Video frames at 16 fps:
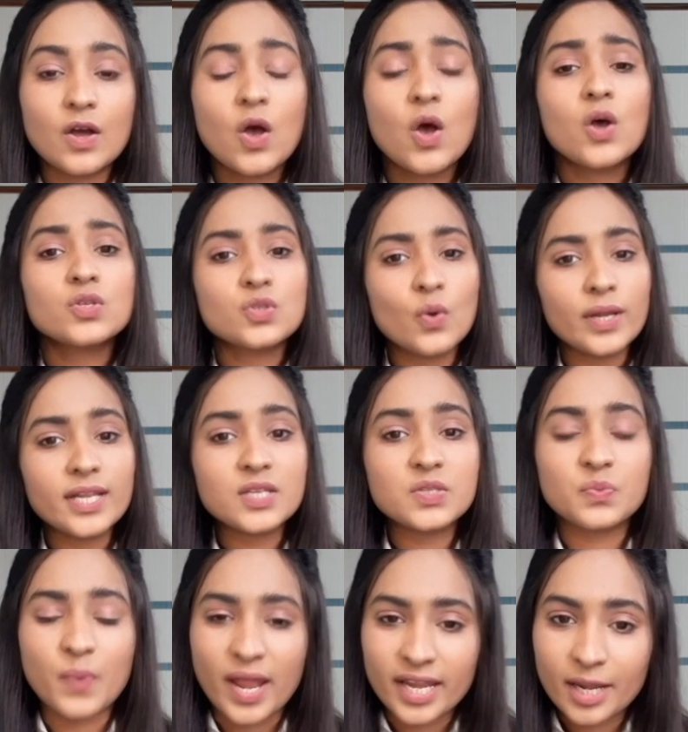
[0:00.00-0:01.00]
So it is
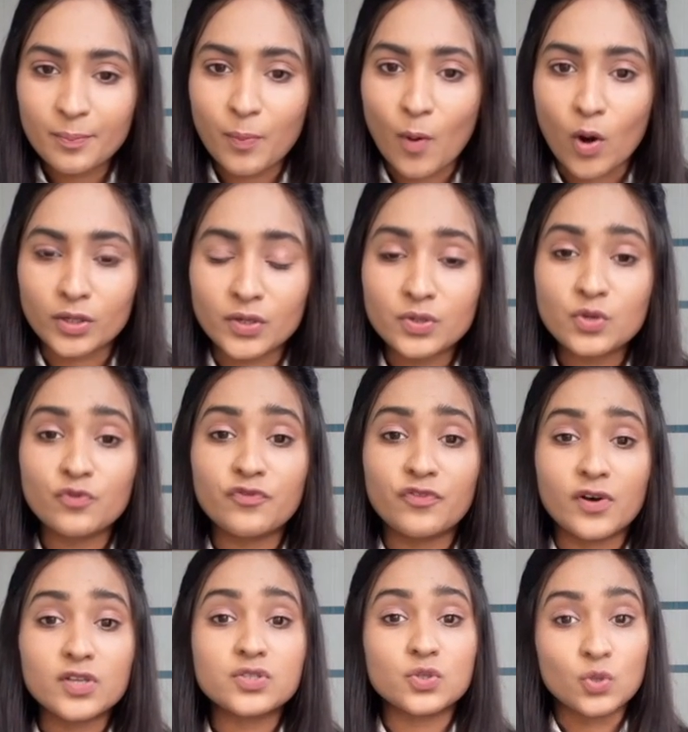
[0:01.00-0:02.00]
very important to
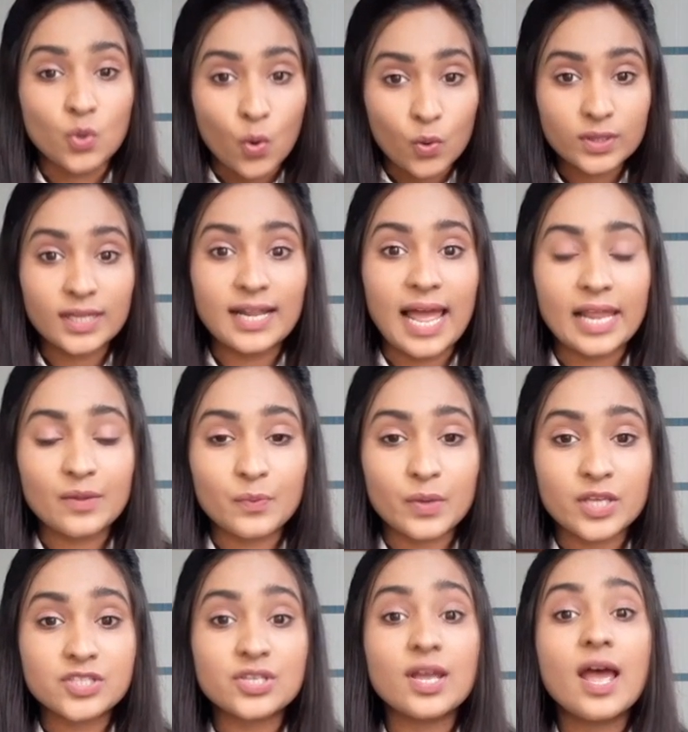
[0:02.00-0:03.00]
first know the
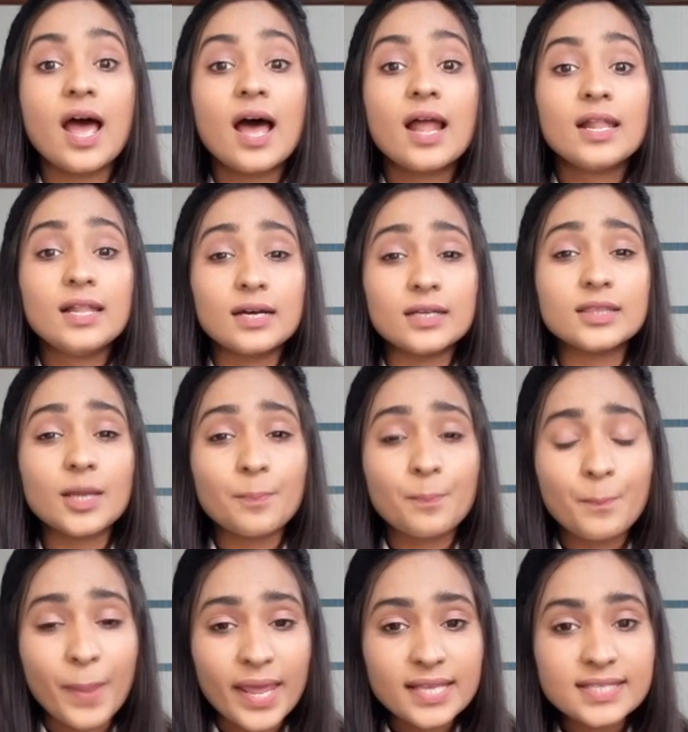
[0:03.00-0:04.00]
language, learn the
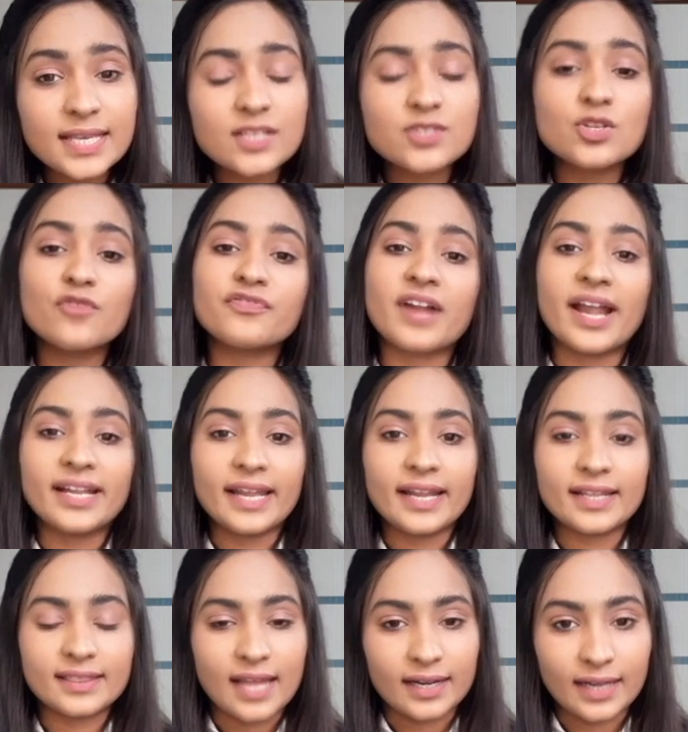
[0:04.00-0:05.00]
basics of writing in
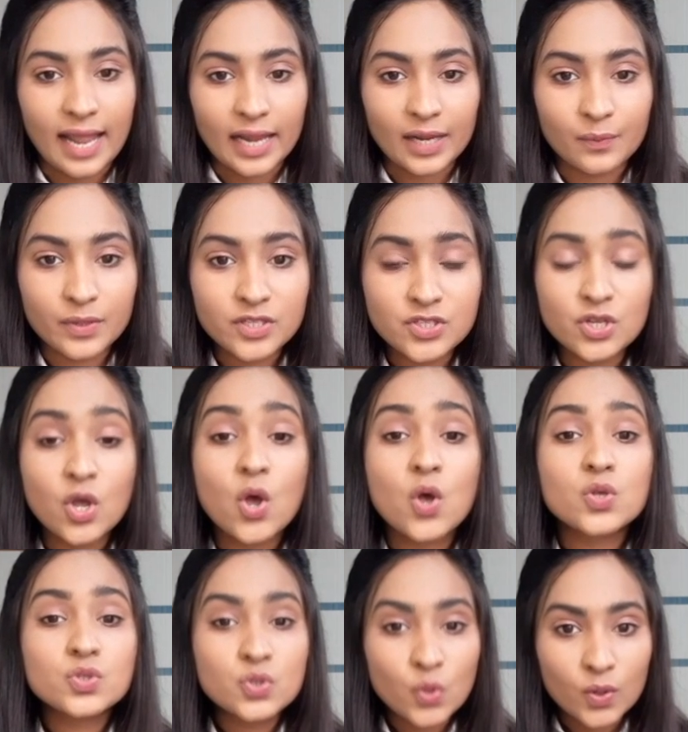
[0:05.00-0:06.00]
that language,
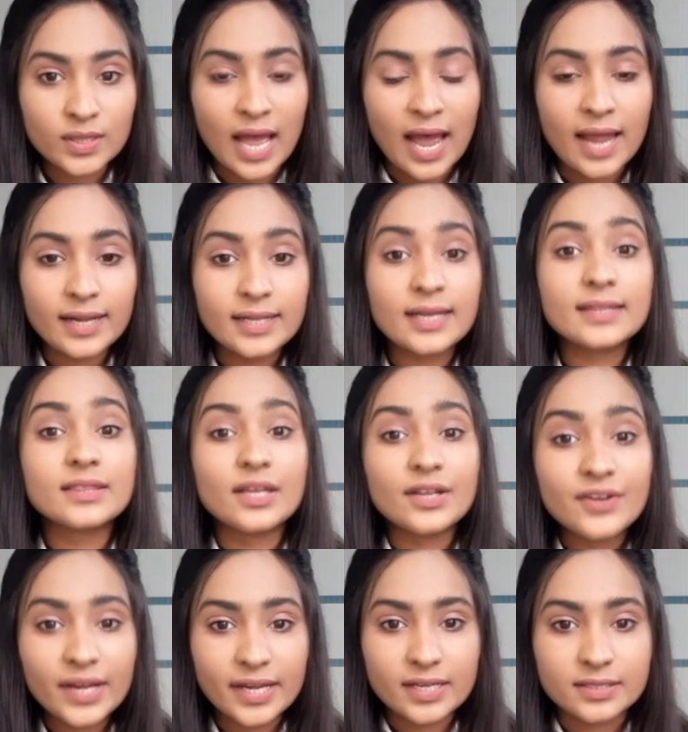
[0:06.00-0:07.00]
so that the
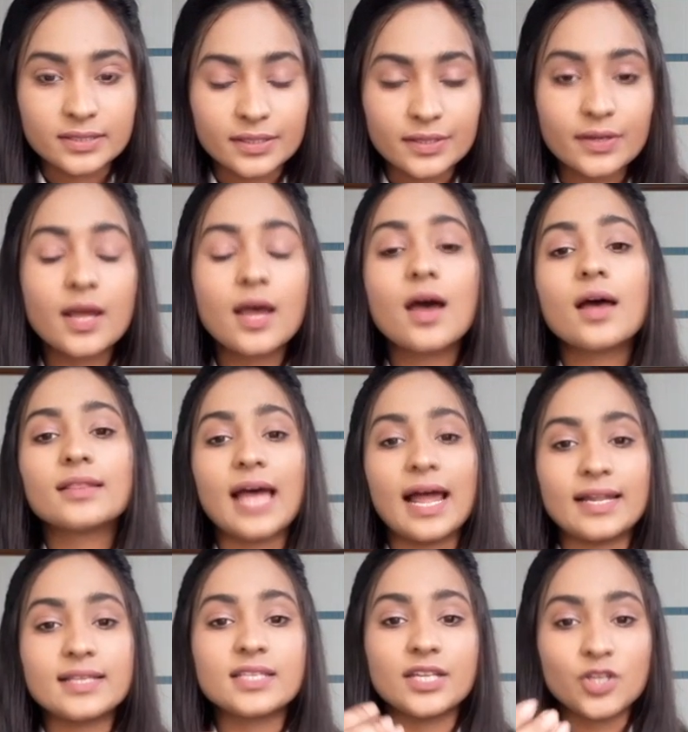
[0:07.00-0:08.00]
reader, that
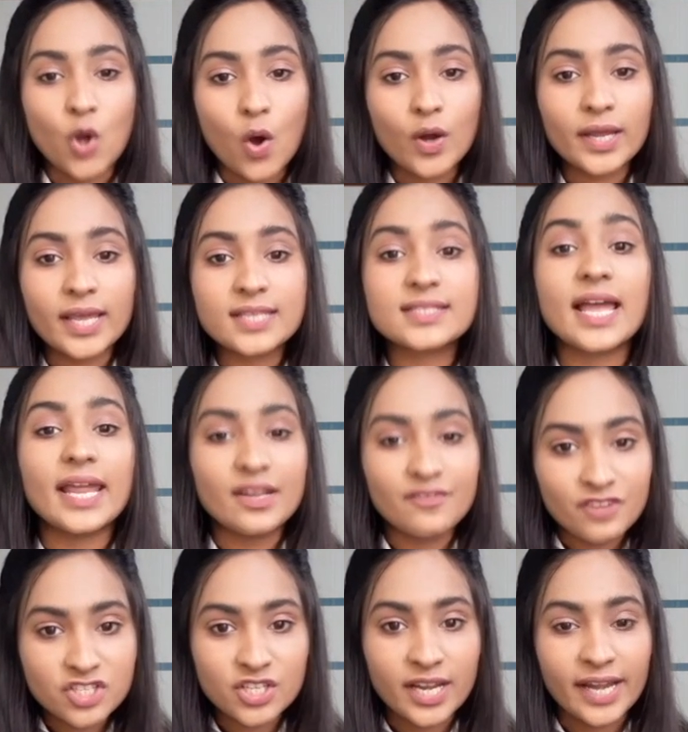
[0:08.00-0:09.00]
is in your case the
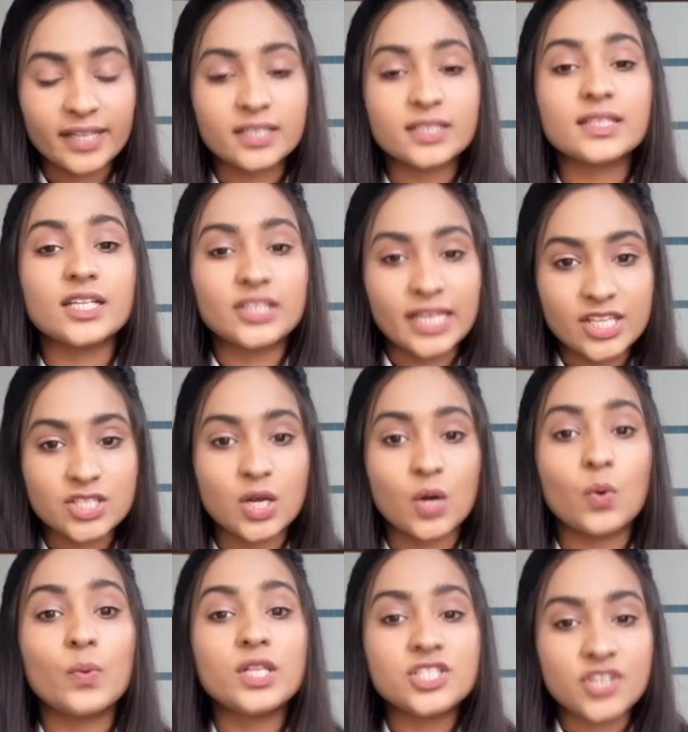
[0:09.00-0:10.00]
invigilator, the teacher who
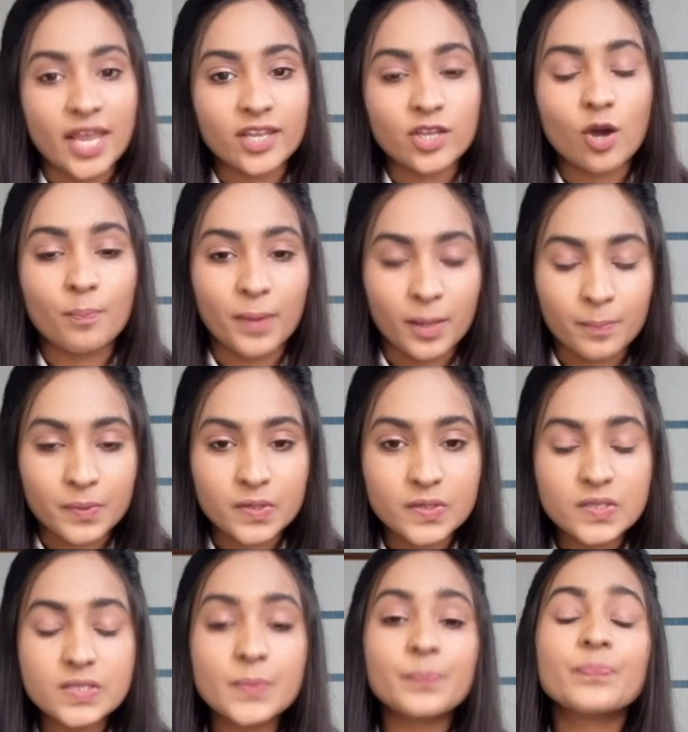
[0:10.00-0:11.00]
will check your
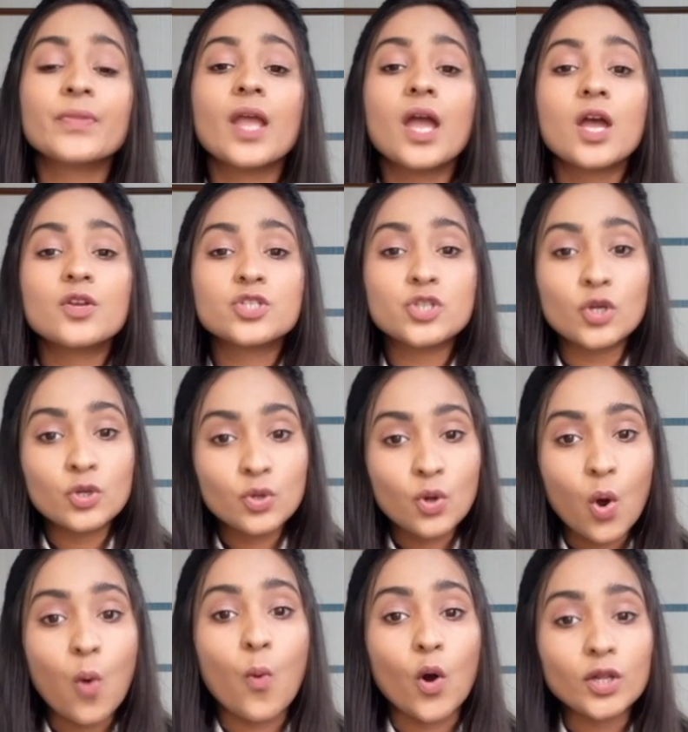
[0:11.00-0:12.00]
papers, should know
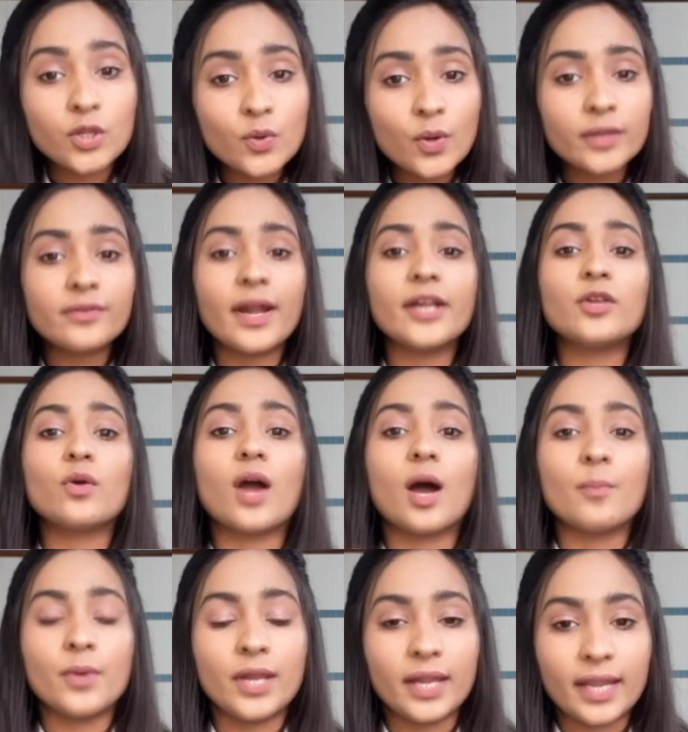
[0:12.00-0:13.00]
what you are trying to
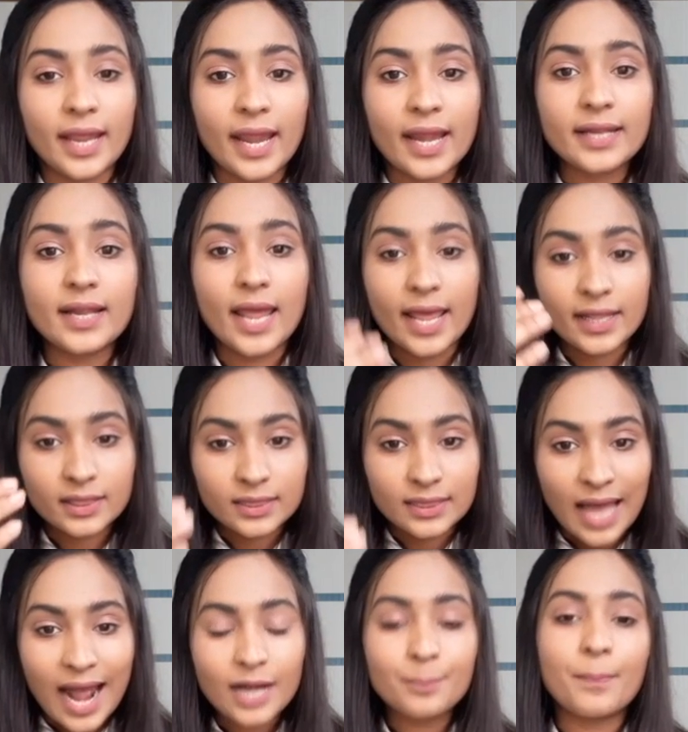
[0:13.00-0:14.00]
communicate in
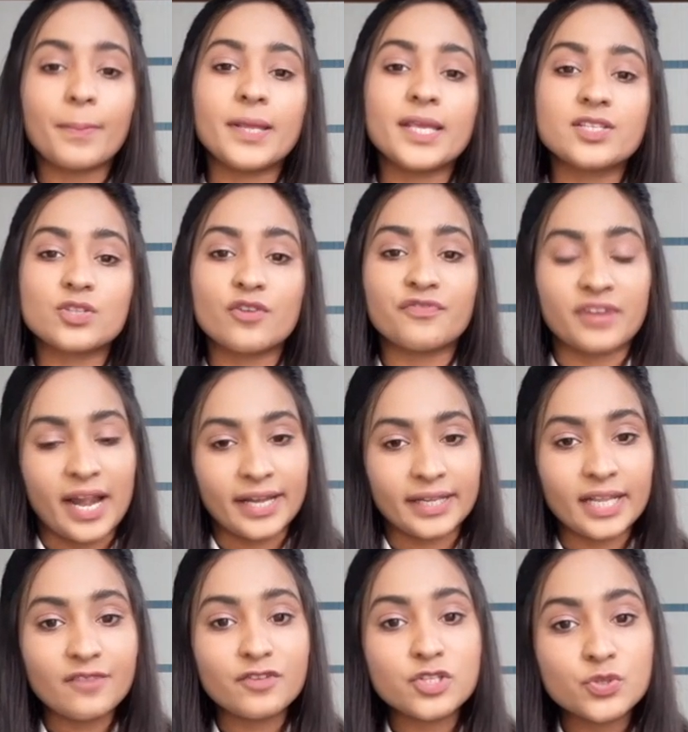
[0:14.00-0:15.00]
that piece of writing
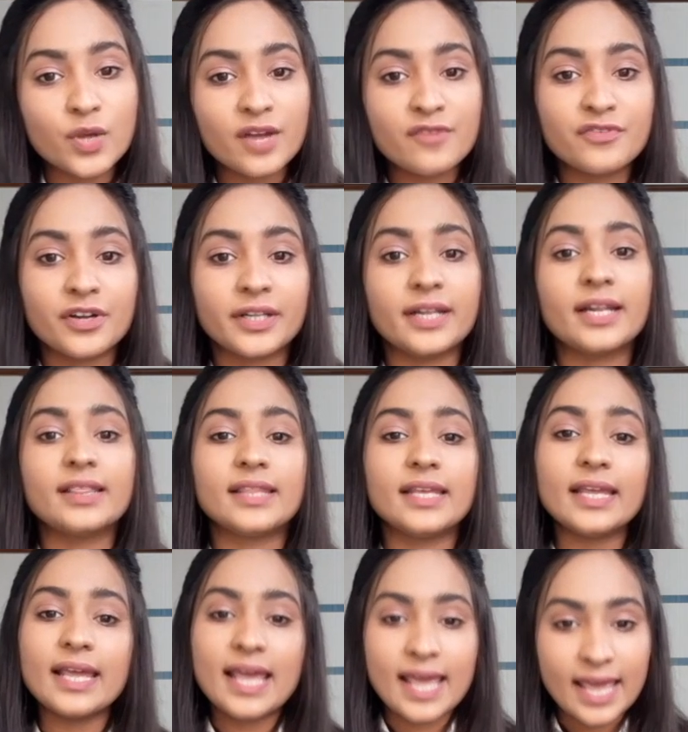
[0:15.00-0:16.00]
which you have written in the
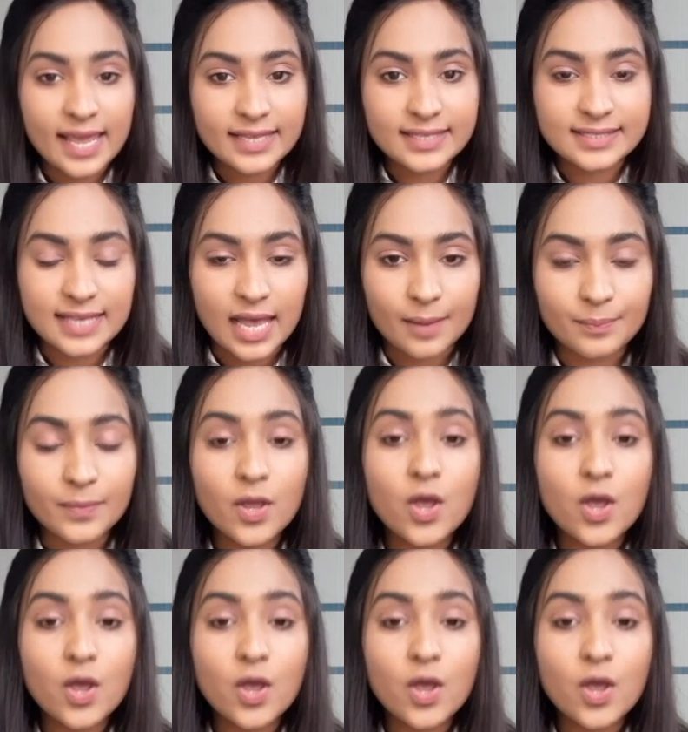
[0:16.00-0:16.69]
exam.